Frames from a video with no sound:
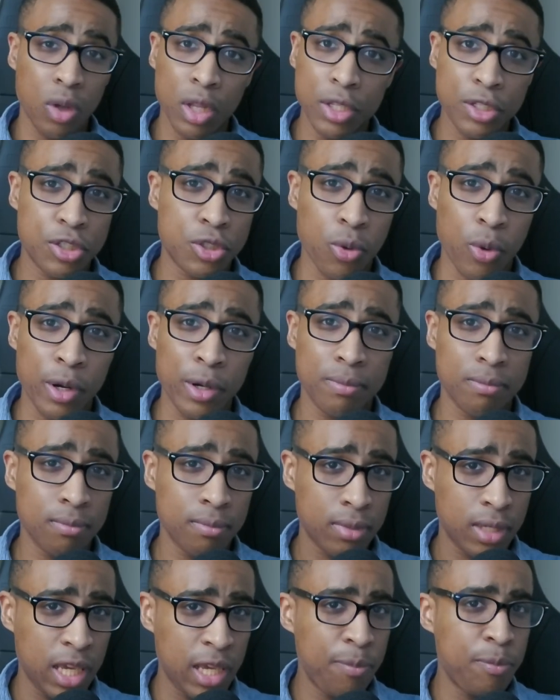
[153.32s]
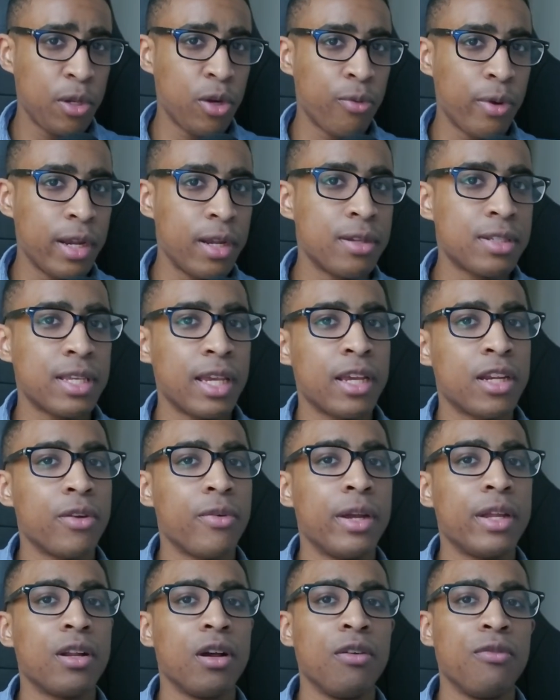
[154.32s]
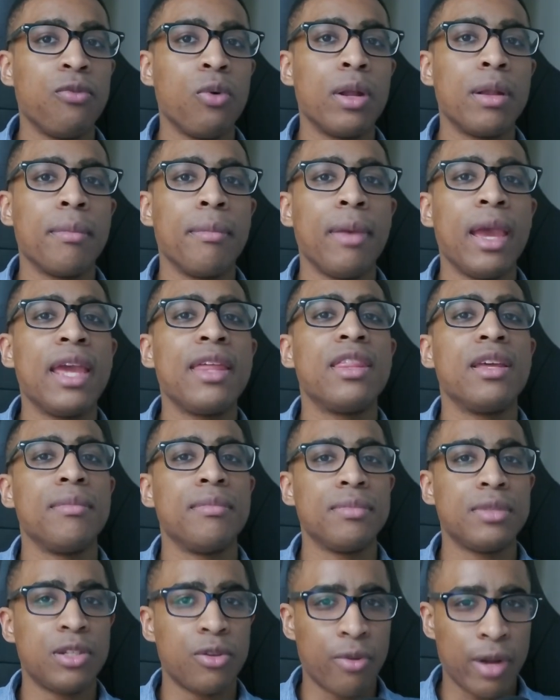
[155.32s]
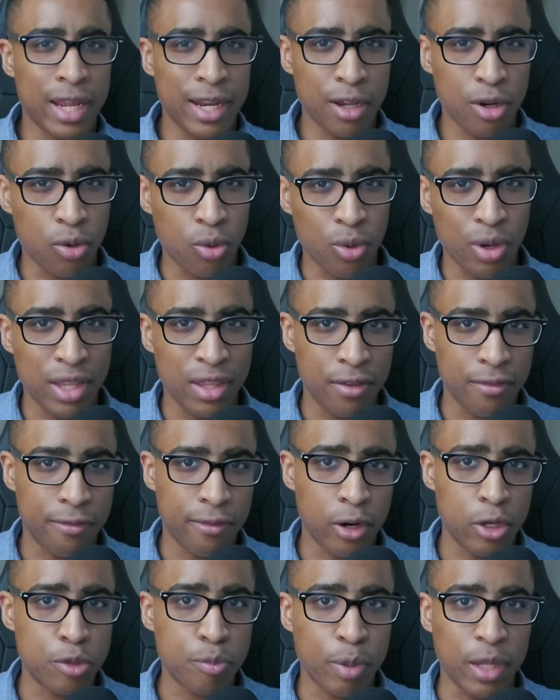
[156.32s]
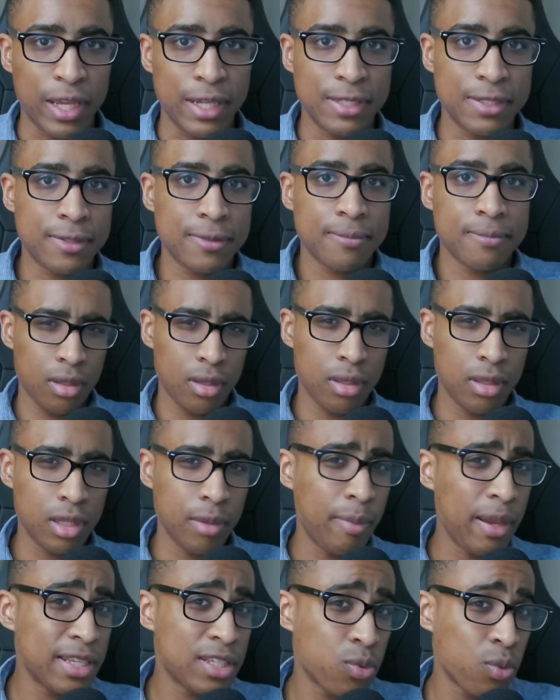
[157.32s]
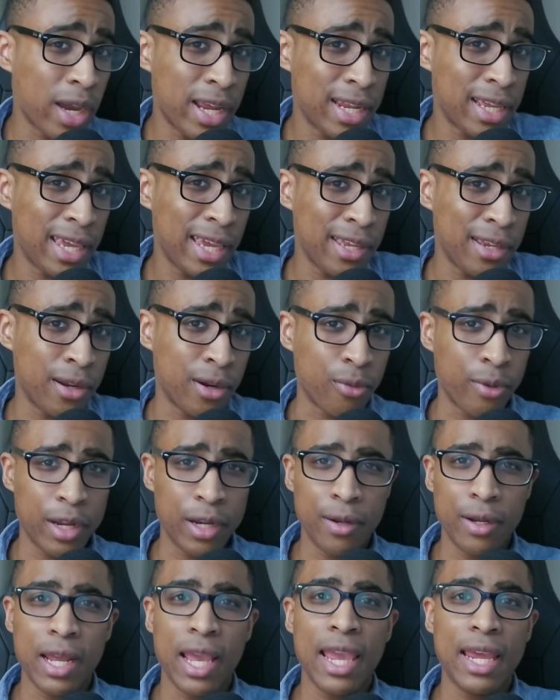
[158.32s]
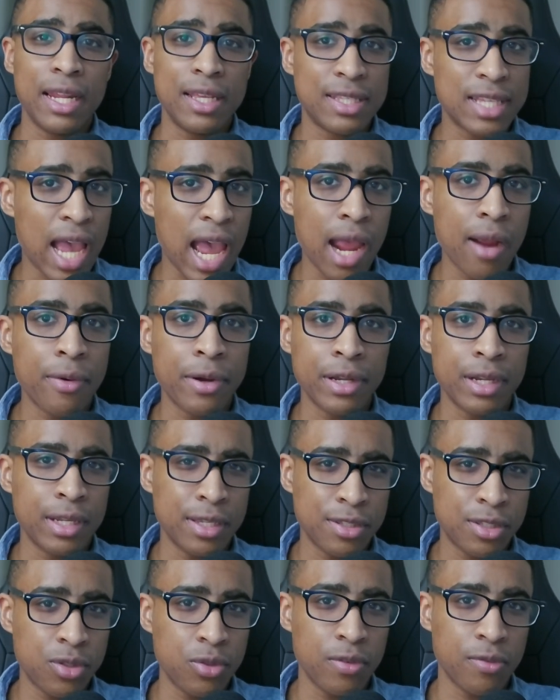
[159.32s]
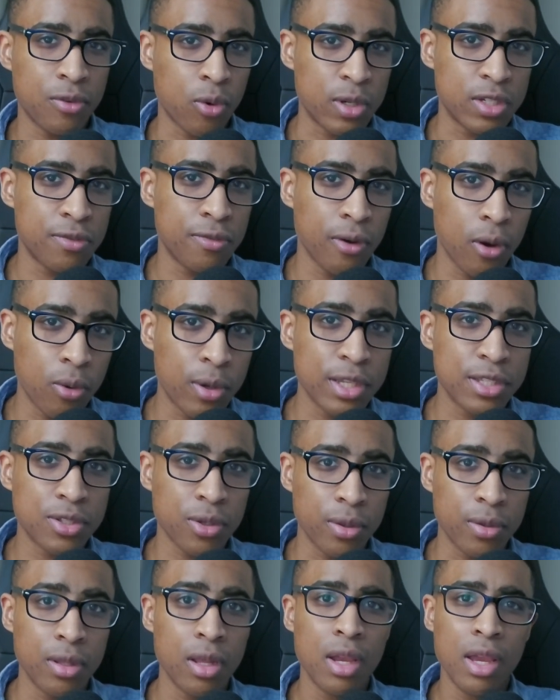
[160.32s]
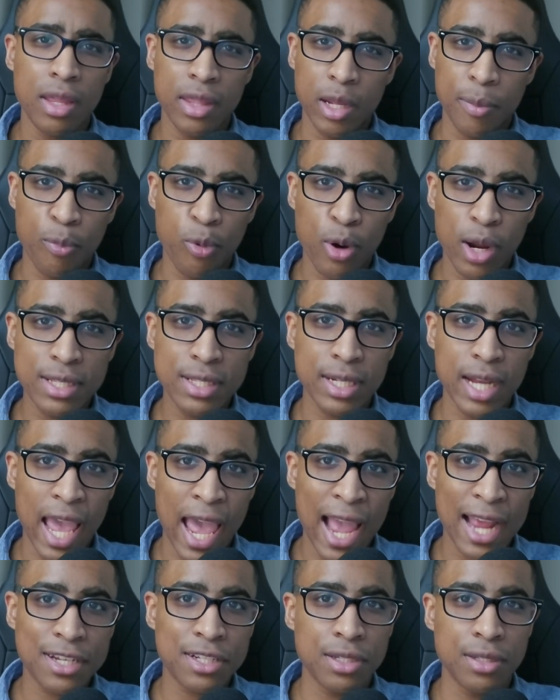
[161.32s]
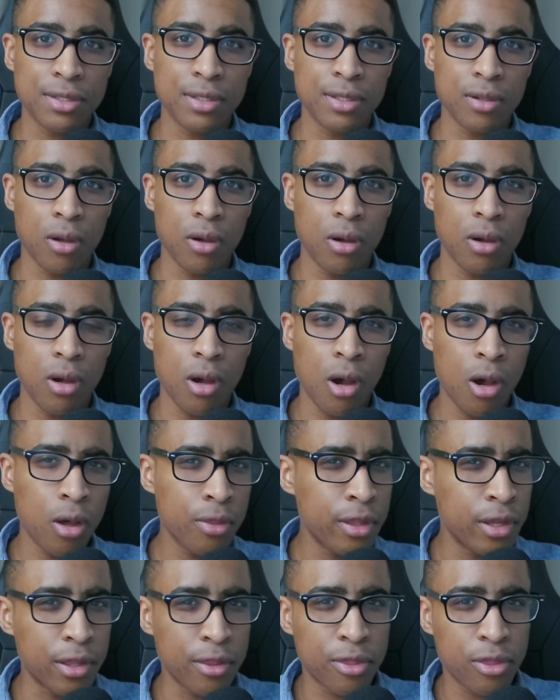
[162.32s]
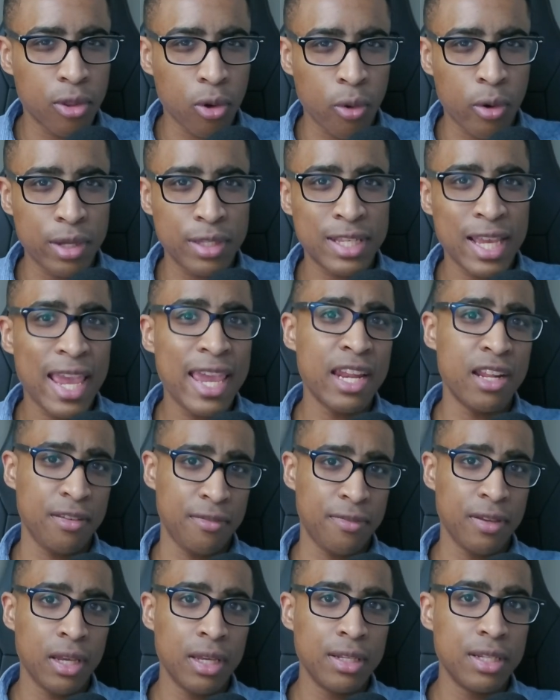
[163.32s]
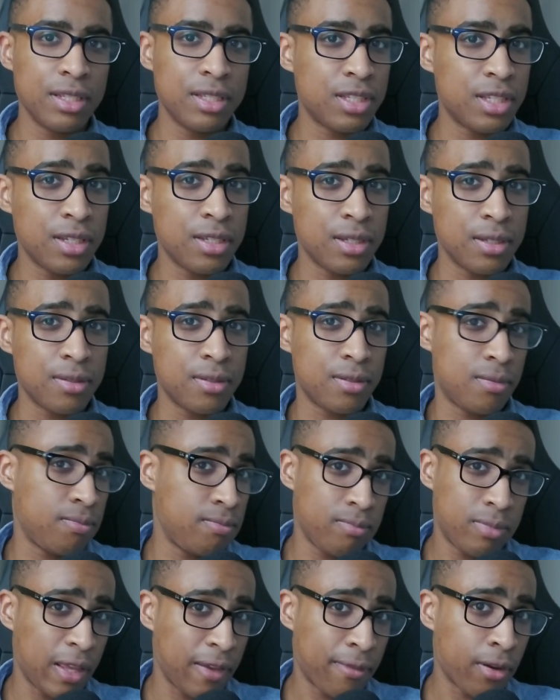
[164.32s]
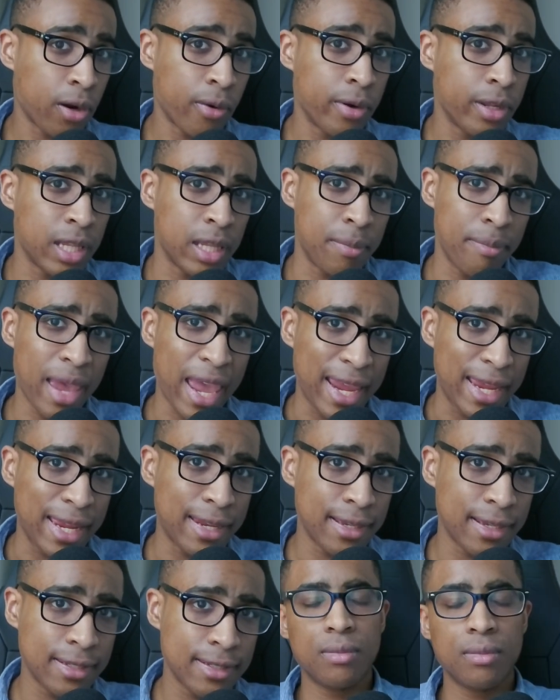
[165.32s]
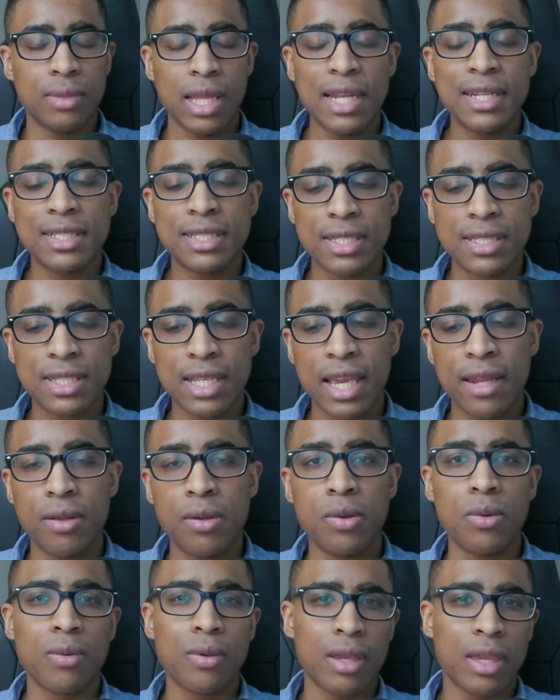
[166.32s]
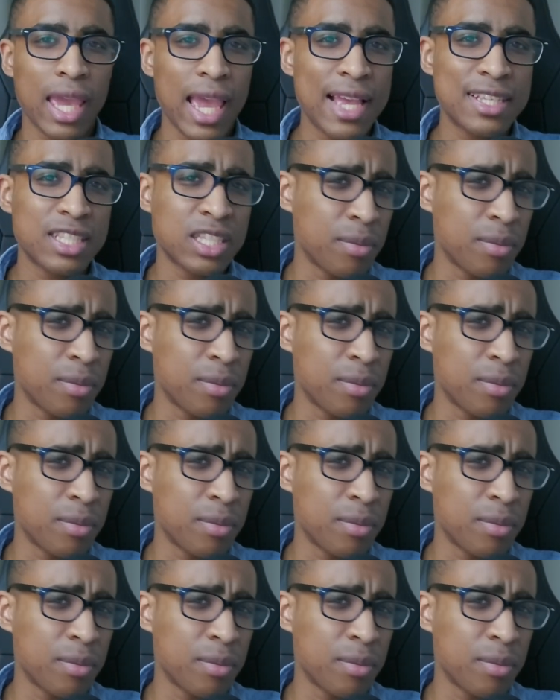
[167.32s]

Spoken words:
in short, keep your readers ignorant of what made them tyrannical in the first place. The best way to get your reader to hate a tyrant is to, of course, focus on their present actions and all the authoritative decisions they've currently made. That is to say, to cast a